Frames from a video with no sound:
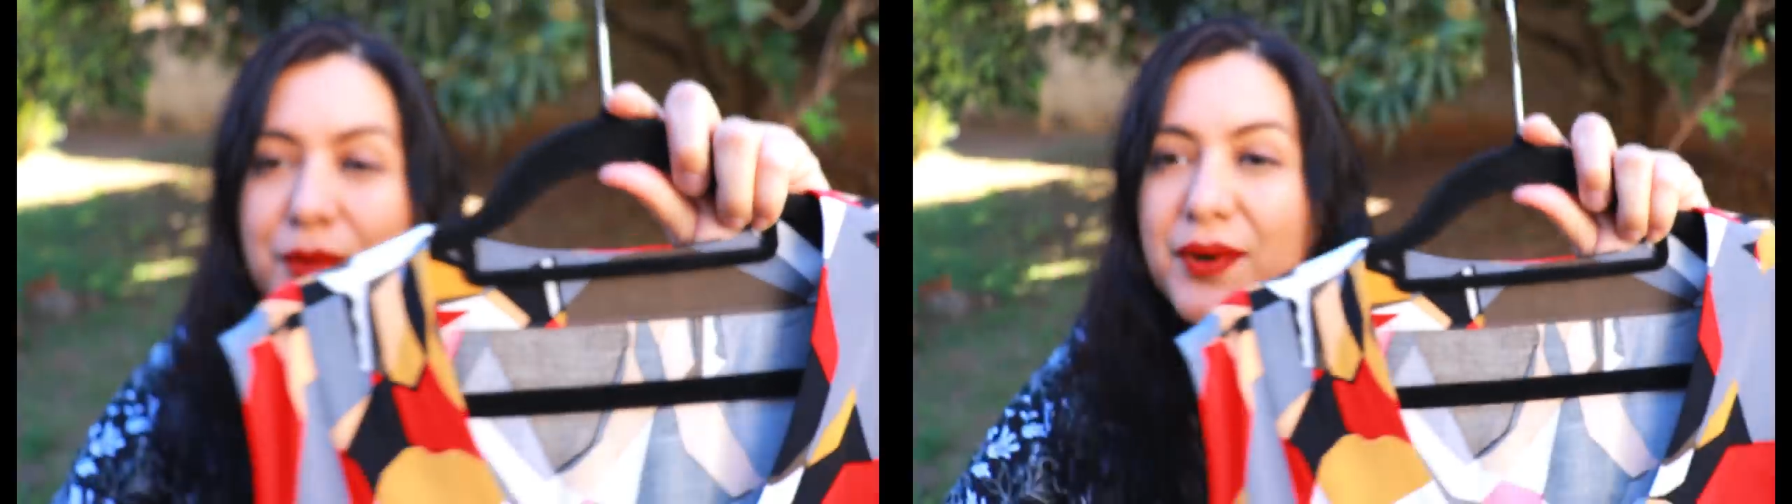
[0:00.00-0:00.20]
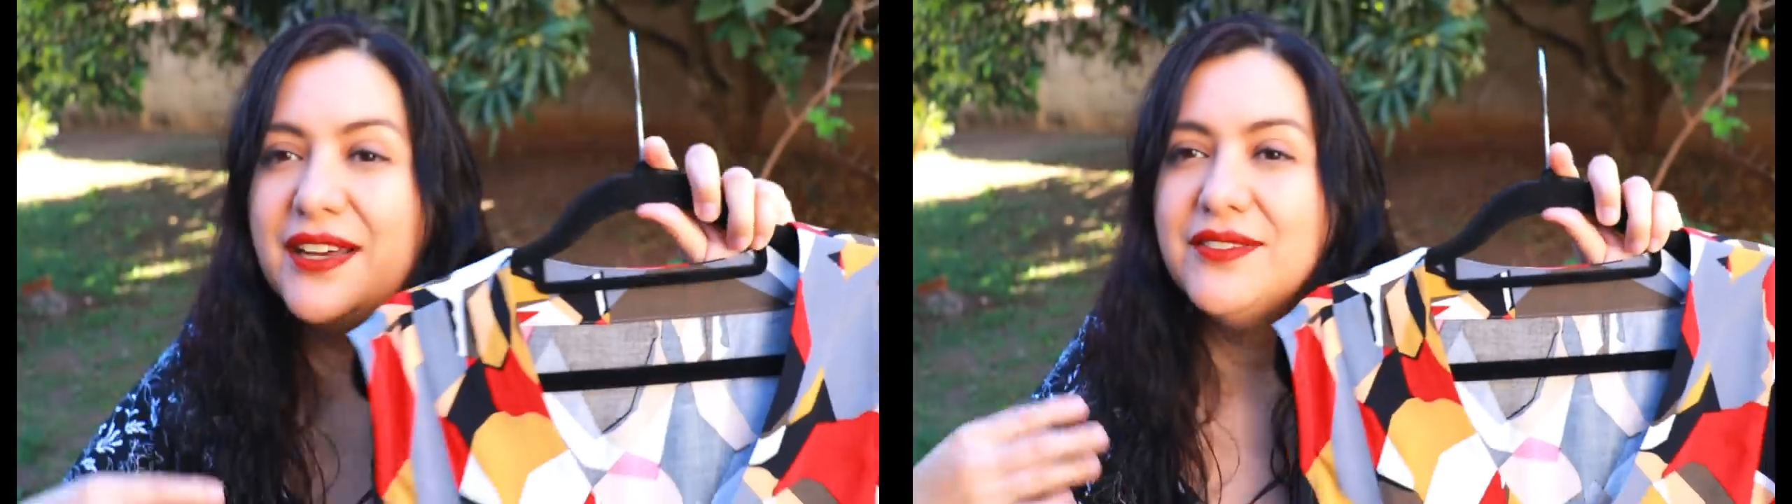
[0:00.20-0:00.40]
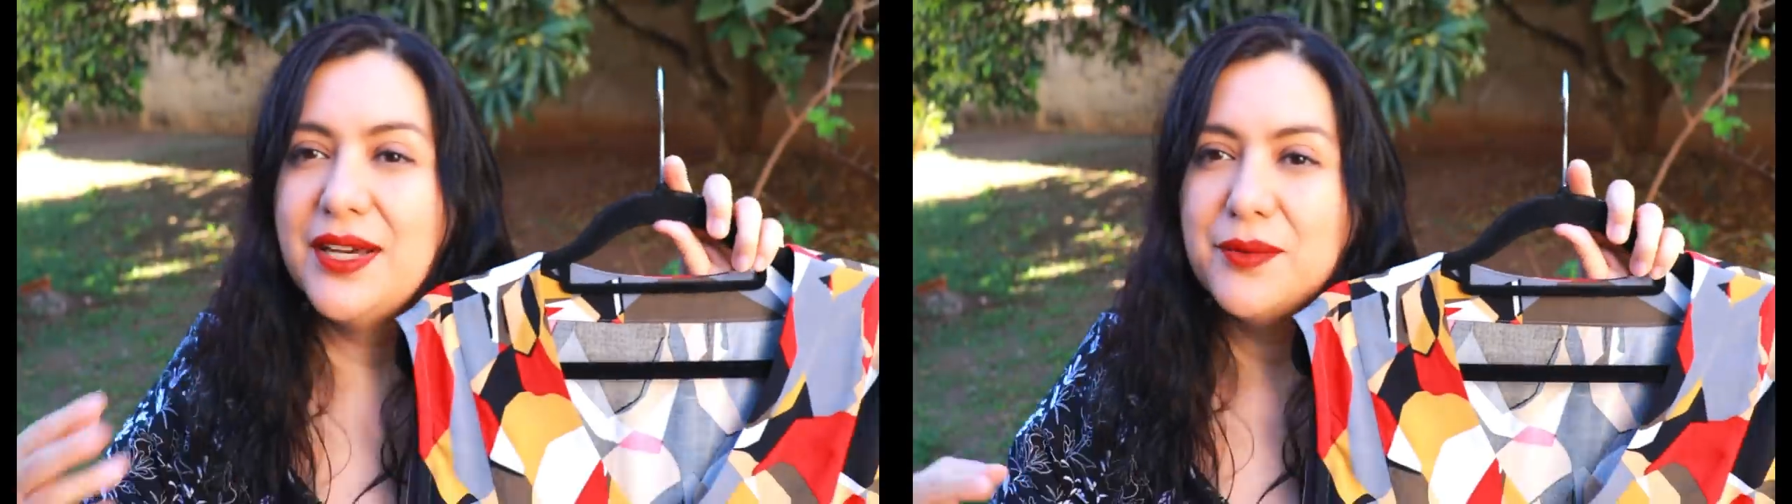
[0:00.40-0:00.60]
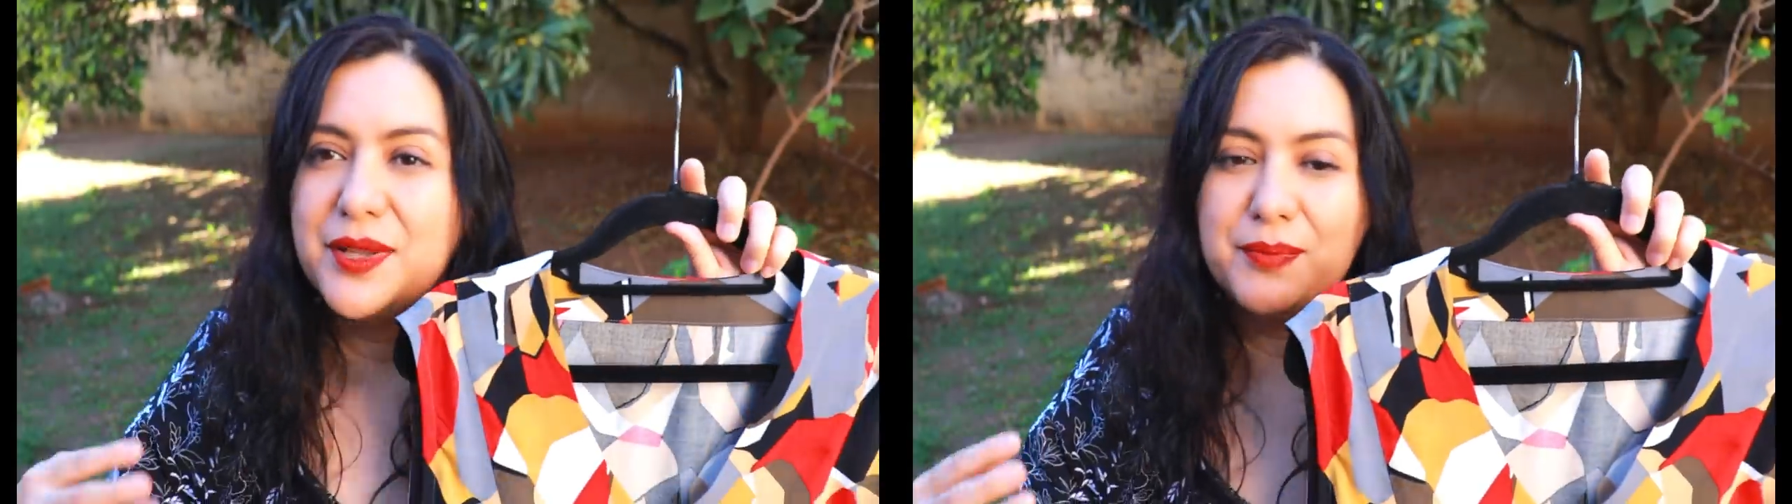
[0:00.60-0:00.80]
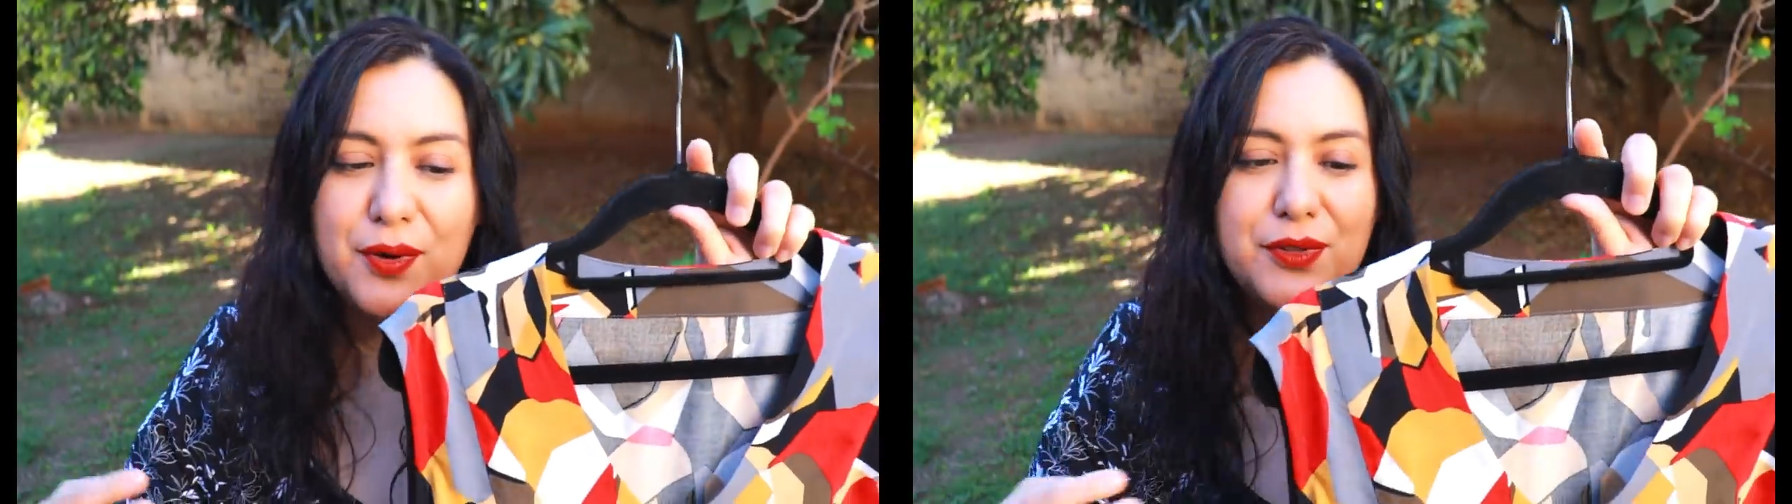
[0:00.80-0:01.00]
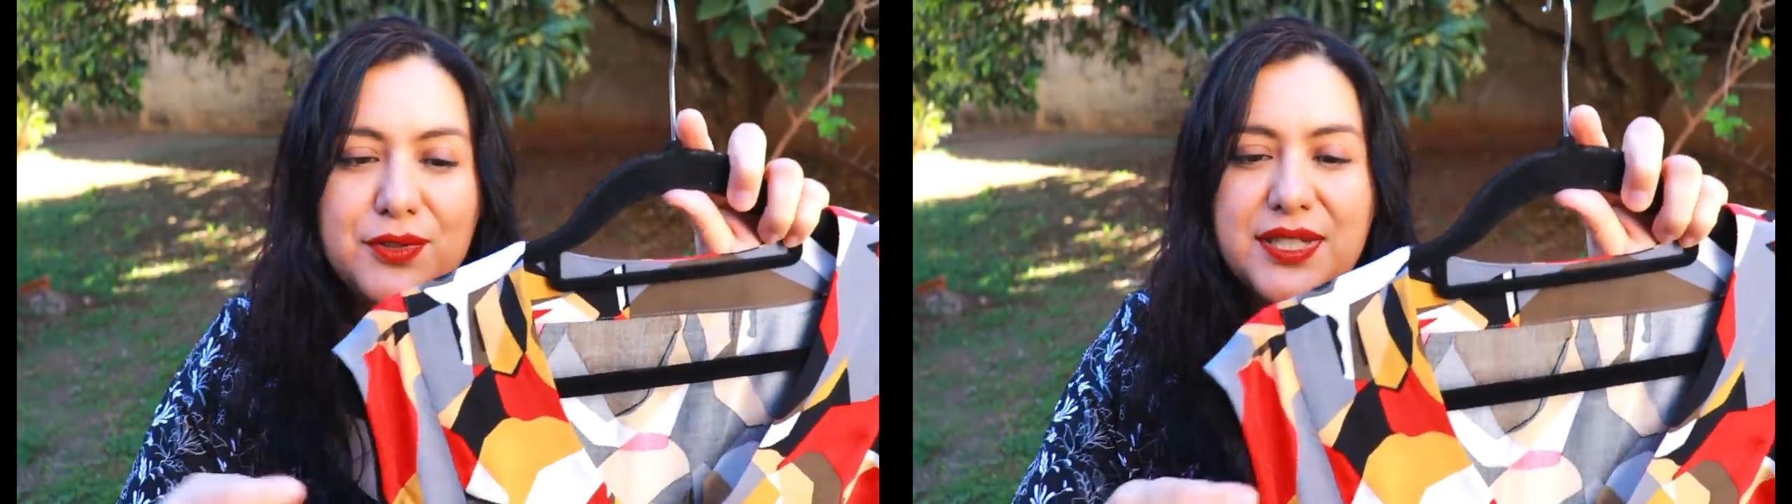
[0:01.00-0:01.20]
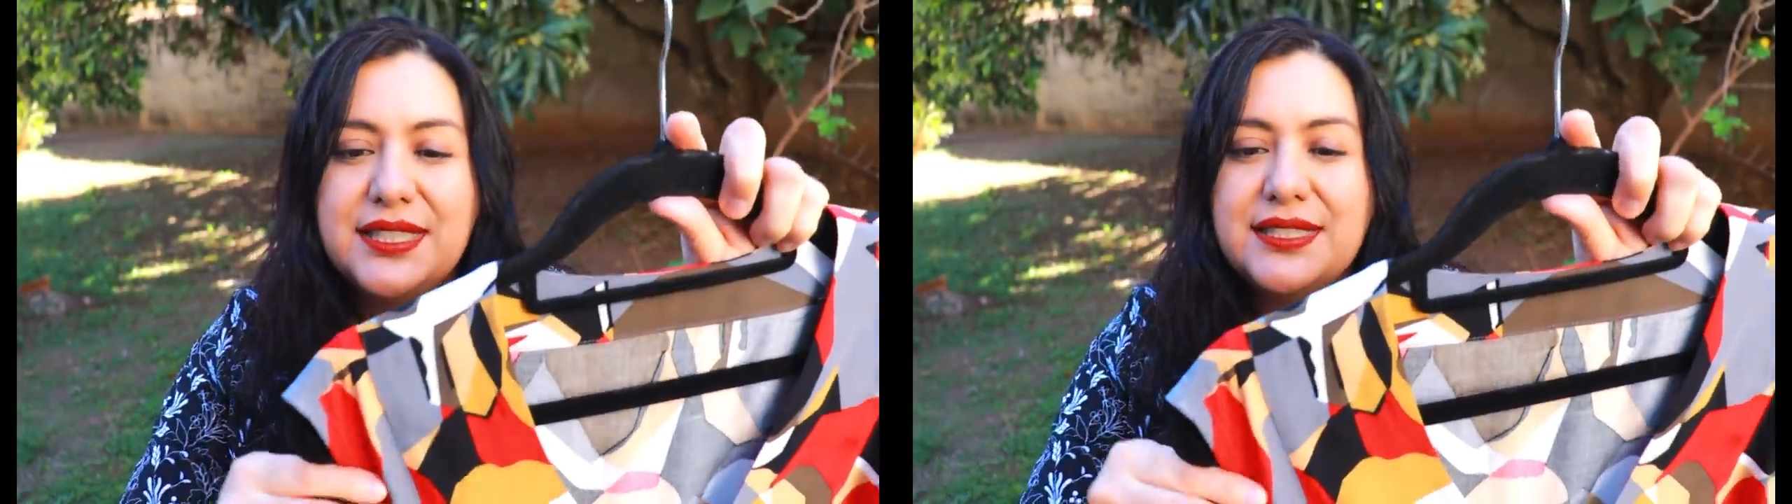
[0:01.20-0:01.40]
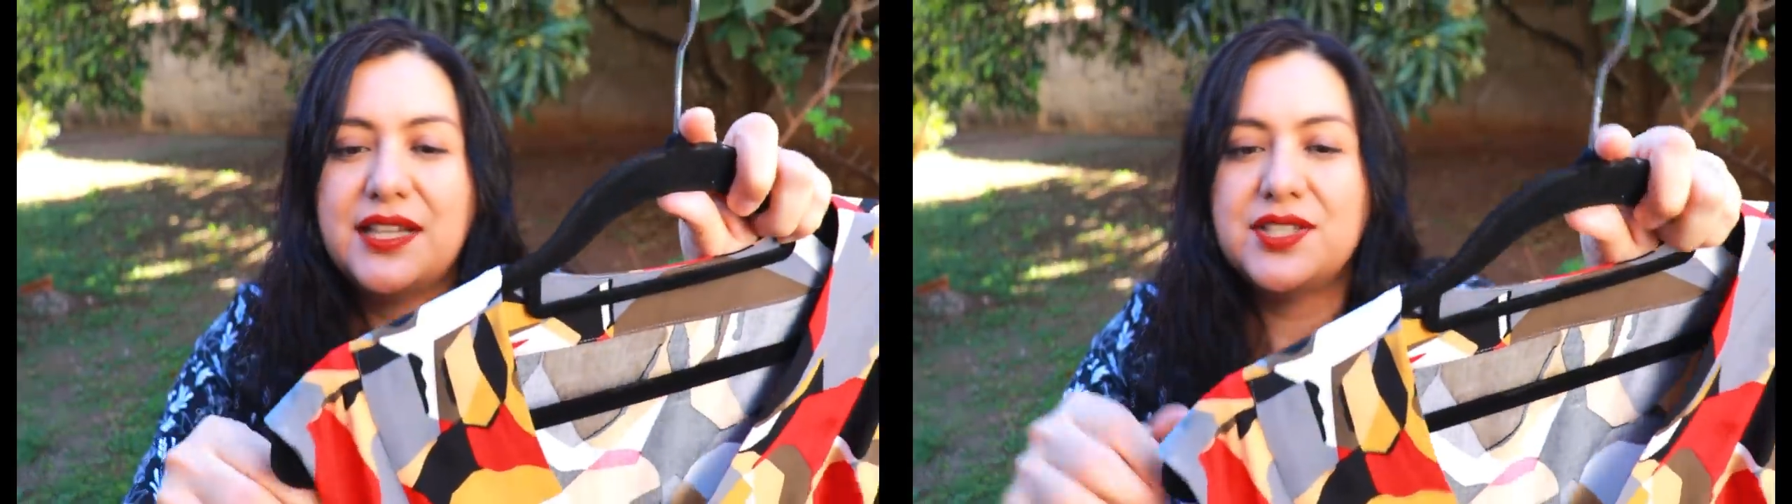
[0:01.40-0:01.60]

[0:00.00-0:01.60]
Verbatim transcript: What I've done with both dresses